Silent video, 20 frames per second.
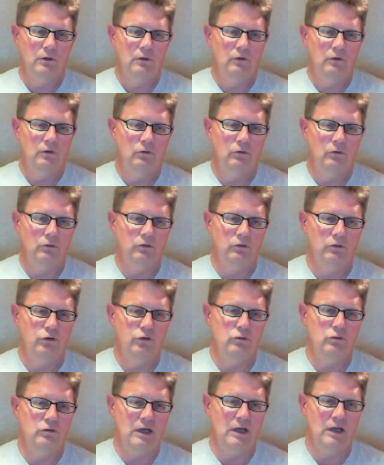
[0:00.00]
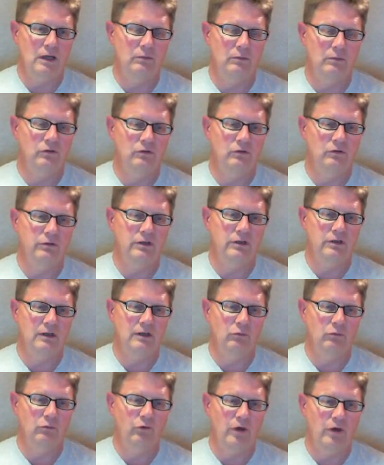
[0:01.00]
So 2 times 3
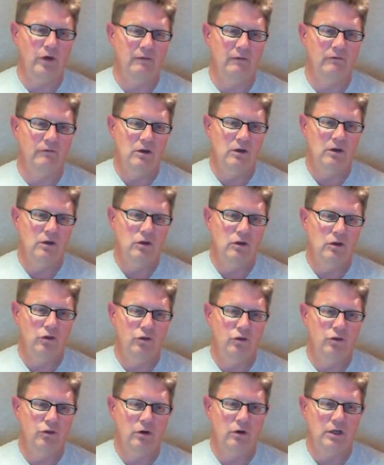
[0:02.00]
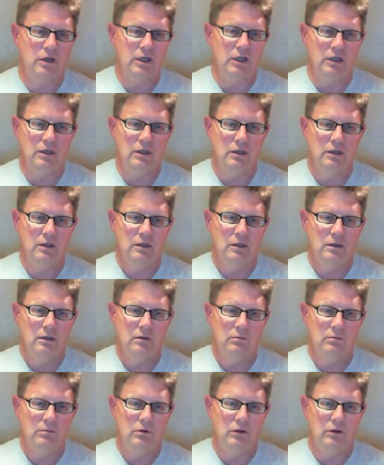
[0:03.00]
times 5, 30
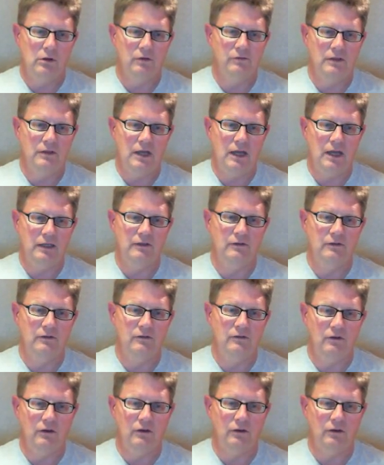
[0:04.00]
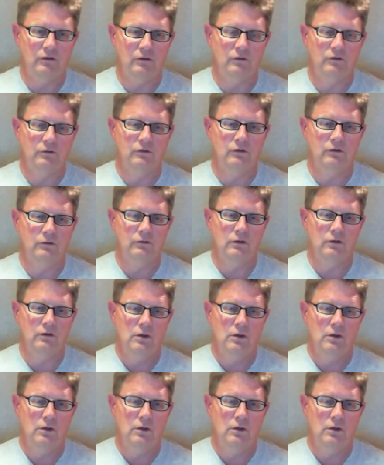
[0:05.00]
plus 96,